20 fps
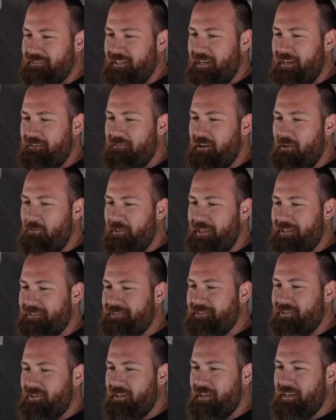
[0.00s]
I don't even know what that
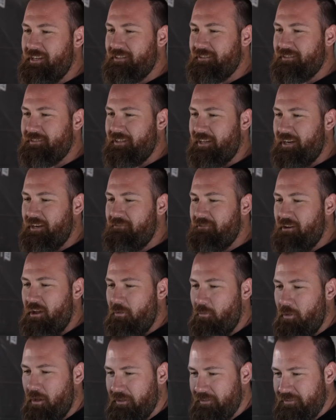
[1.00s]
song is. I don't even
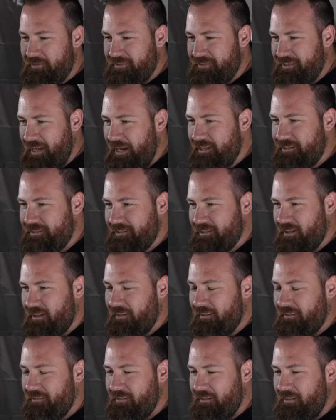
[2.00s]
know what station.
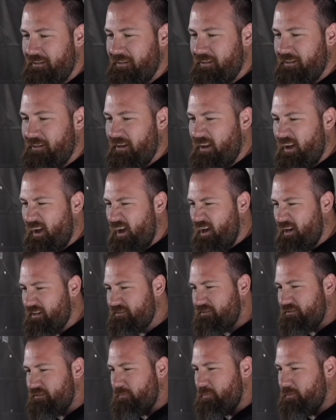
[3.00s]
Oh,
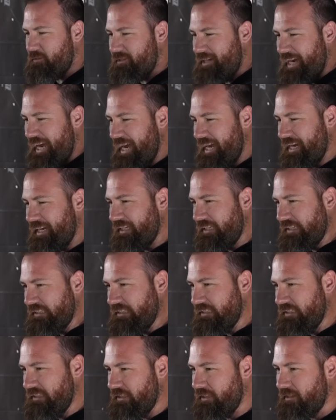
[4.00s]
it's Triple
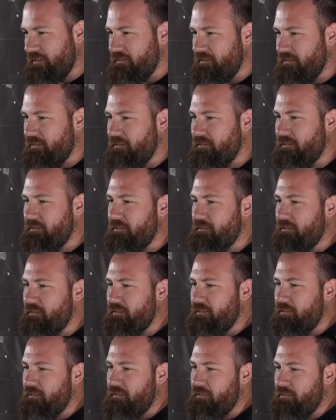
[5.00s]
J. Ugh.
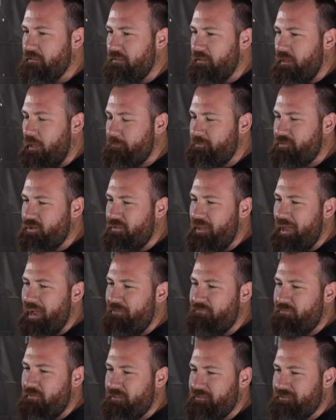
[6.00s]
I'm sure they
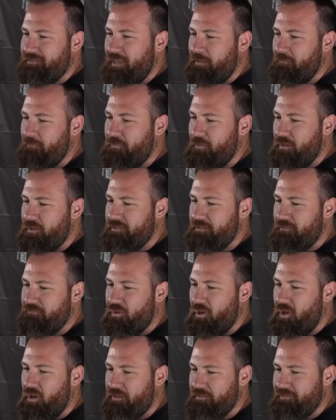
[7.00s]
have some version of
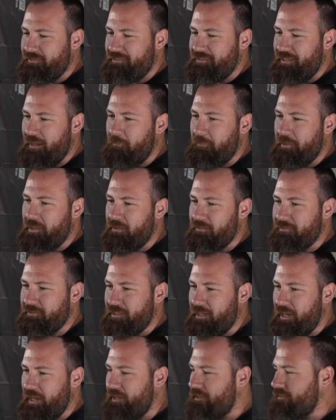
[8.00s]
the hottest something on
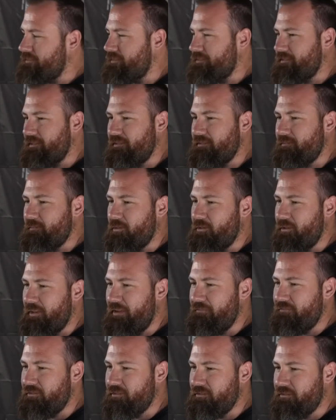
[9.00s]
today, because it seems to be all they
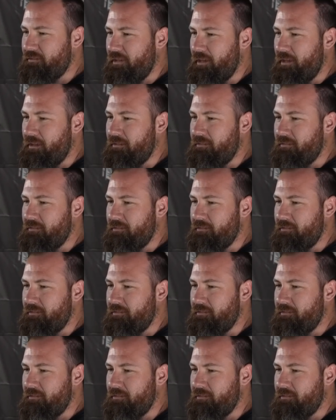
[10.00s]
ever do now.